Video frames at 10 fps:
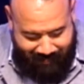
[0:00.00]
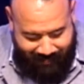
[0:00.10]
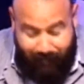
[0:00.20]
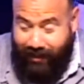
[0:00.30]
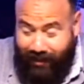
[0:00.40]

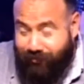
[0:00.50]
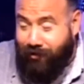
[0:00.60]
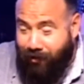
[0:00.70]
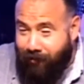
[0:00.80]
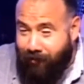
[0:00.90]
I mean, that's what
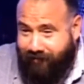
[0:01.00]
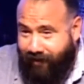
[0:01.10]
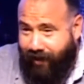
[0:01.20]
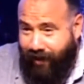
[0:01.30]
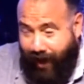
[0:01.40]
you would
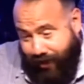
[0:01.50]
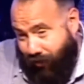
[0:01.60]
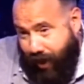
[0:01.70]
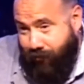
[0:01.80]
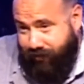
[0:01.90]
say. I know
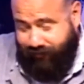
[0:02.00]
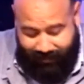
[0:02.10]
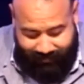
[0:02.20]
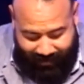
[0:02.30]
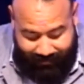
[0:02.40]
I would say
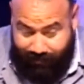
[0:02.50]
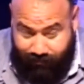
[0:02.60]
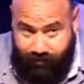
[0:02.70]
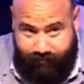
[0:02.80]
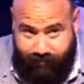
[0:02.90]
that. Now,
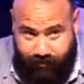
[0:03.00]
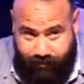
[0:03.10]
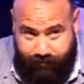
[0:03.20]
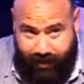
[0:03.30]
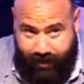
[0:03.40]
don't listen to
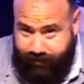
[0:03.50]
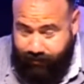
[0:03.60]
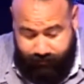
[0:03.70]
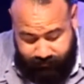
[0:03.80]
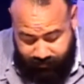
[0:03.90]
her, man. You
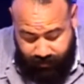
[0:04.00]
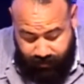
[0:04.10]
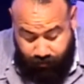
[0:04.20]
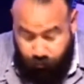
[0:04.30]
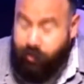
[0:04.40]
know,
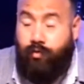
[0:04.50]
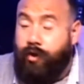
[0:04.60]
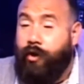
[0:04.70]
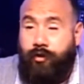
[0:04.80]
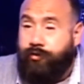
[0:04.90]
which one
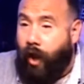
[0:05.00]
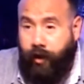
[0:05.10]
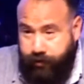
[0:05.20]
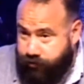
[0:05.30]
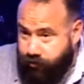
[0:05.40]
are you
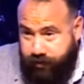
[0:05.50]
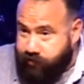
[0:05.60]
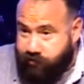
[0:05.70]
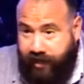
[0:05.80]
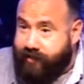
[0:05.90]
talking to? Because
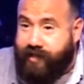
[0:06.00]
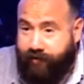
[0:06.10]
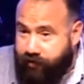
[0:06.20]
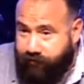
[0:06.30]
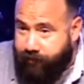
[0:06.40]
there's like
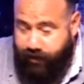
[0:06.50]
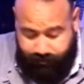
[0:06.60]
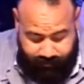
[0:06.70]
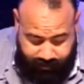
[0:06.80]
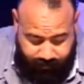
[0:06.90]
seven of them in
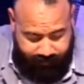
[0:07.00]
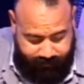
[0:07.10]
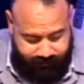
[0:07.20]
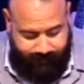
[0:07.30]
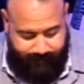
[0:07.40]
there.
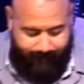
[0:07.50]
Anyways.